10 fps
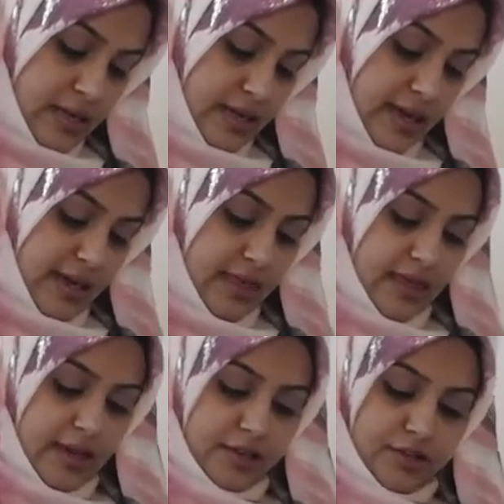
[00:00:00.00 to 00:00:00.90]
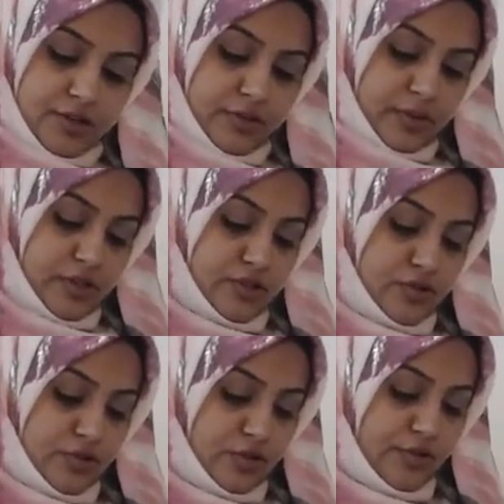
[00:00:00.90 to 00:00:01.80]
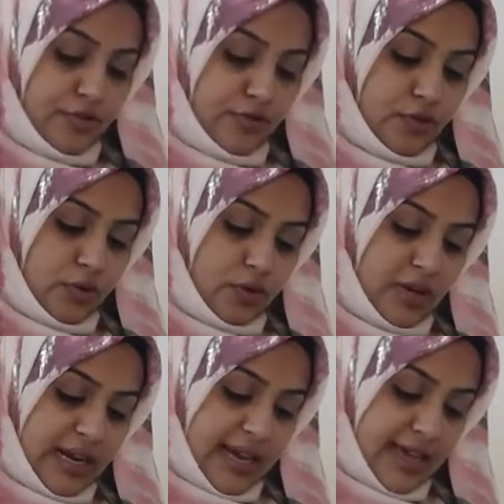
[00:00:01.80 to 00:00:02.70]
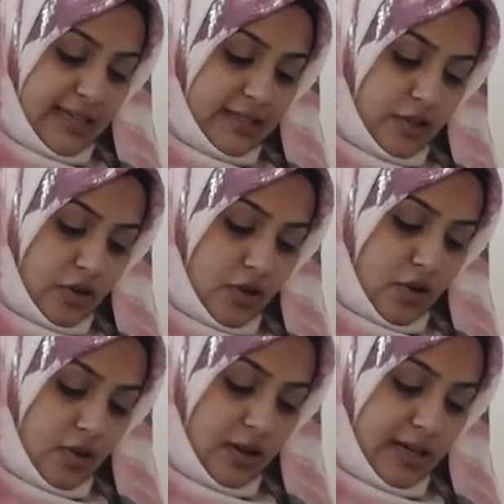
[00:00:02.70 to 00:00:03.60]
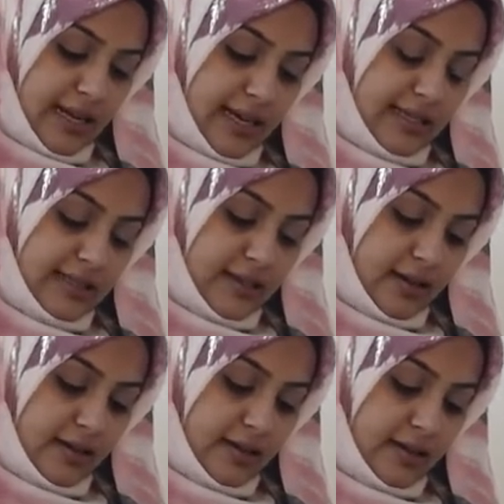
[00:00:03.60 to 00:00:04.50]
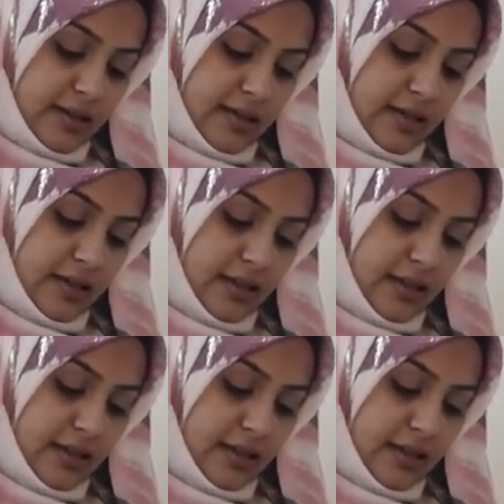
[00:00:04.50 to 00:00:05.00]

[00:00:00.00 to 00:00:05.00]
And then you're going to draw 4 long legs underneath.